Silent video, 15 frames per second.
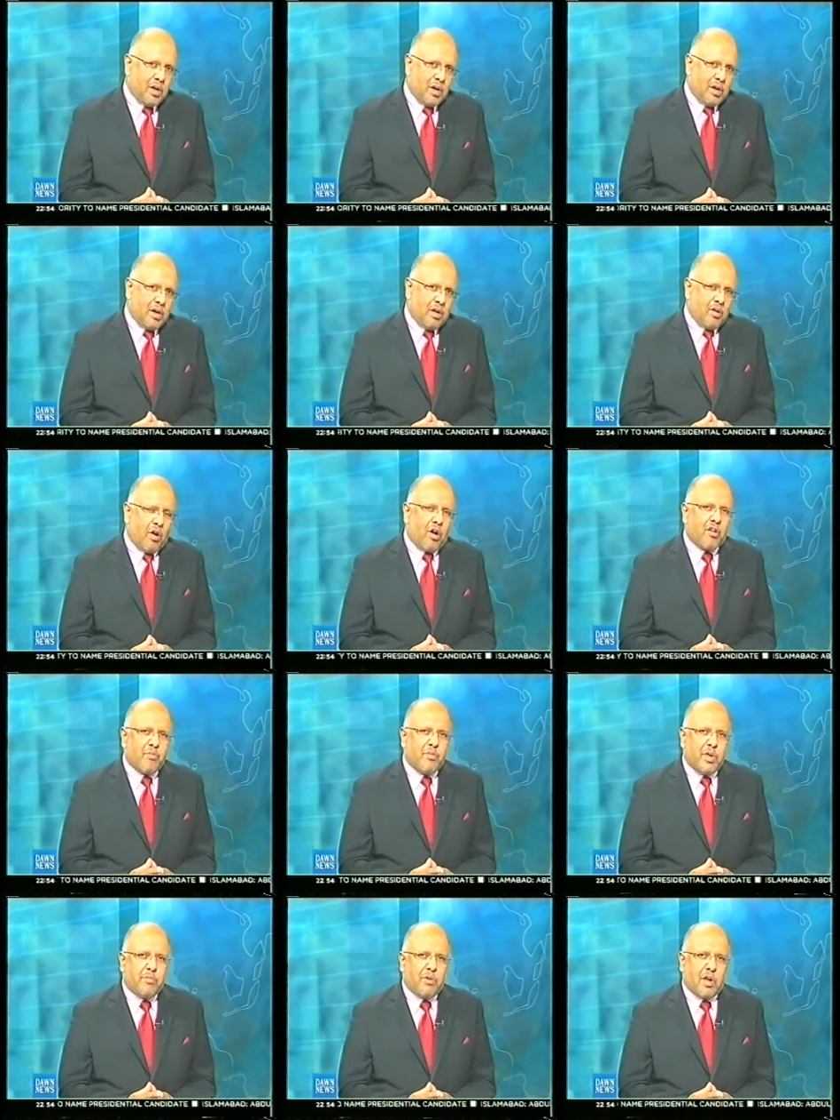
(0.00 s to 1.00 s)
A lot of
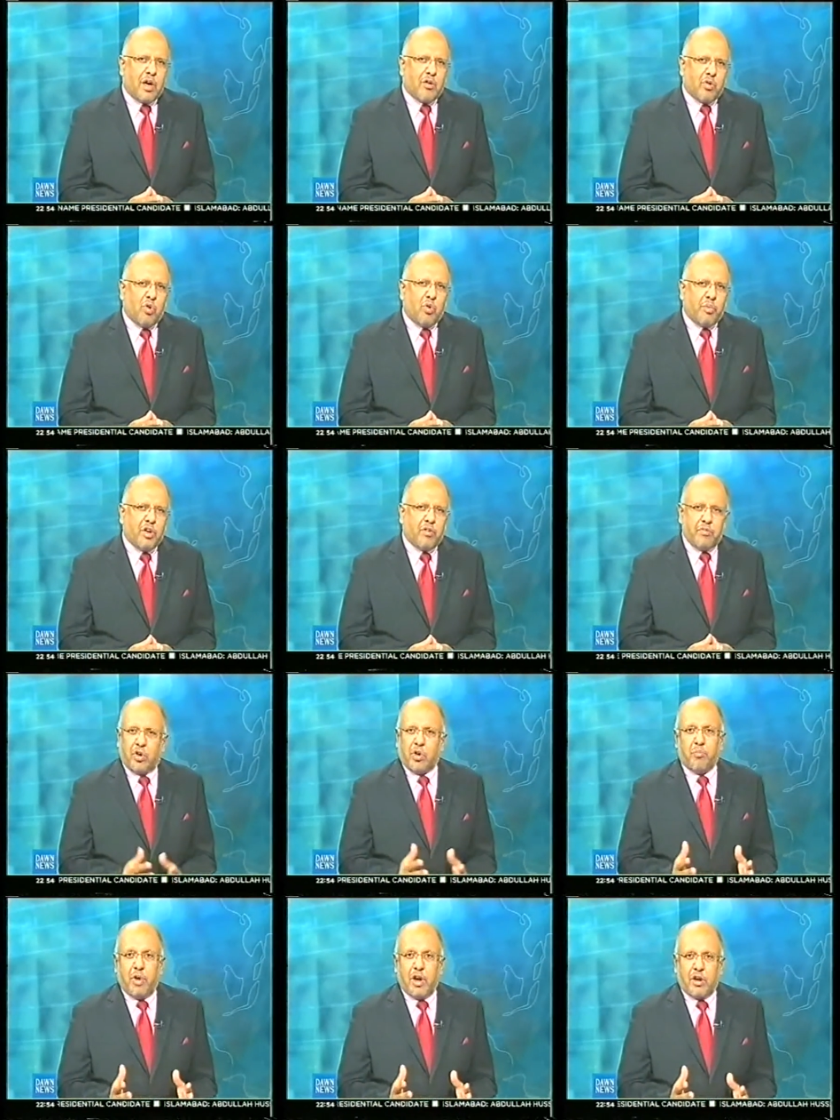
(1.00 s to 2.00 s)
people are hoping for
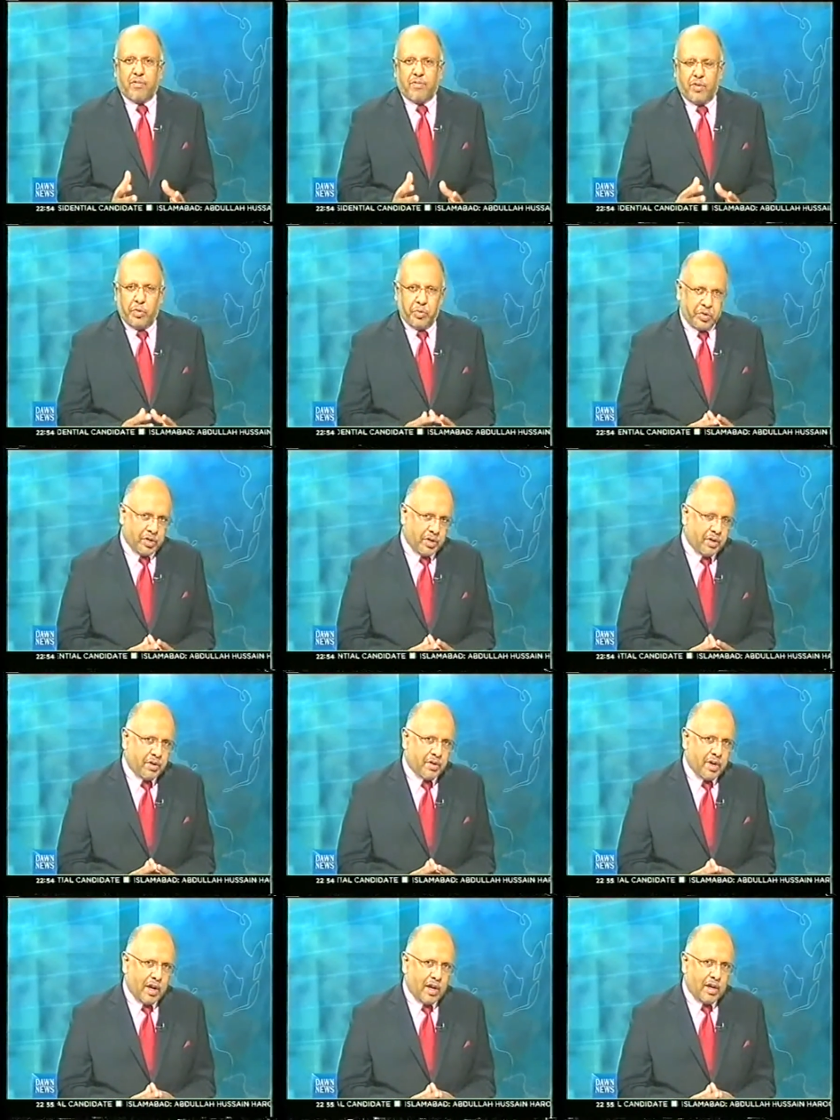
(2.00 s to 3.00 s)
a better future,
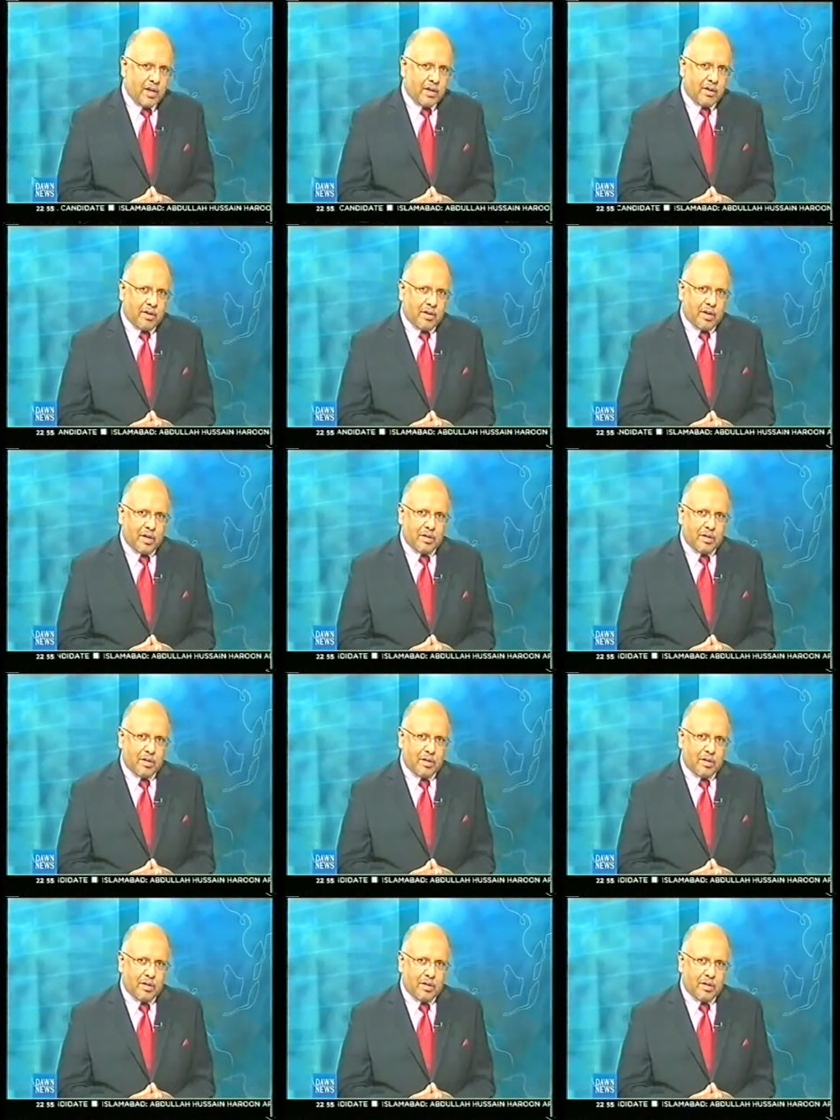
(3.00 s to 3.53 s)
and